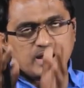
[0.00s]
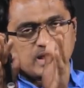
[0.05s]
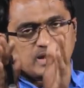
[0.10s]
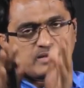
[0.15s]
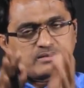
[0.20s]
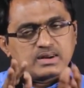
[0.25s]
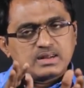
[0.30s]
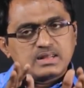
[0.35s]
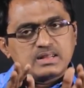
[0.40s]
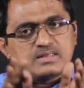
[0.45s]

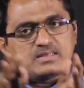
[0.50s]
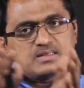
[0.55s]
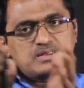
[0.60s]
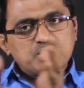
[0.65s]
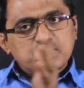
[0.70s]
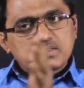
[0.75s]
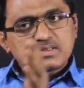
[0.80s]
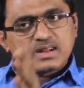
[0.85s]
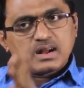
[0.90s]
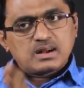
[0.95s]
convert this
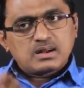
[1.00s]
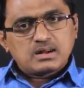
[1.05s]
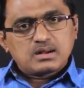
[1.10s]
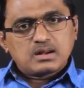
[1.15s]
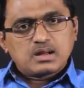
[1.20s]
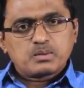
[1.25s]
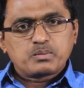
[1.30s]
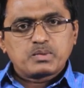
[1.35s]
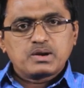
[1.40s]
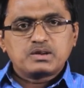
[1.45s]
into standard
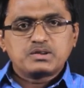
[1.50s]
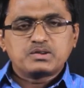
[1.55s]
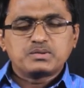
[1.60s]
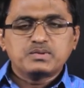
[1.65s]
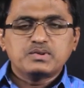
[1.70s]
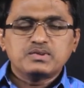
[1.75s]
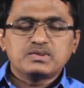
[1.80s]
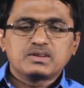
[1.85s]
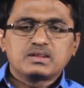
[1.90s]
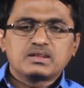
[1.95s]
normal
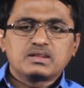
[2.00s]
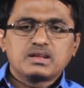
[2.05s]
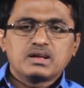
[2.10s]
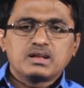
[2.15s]
distribution,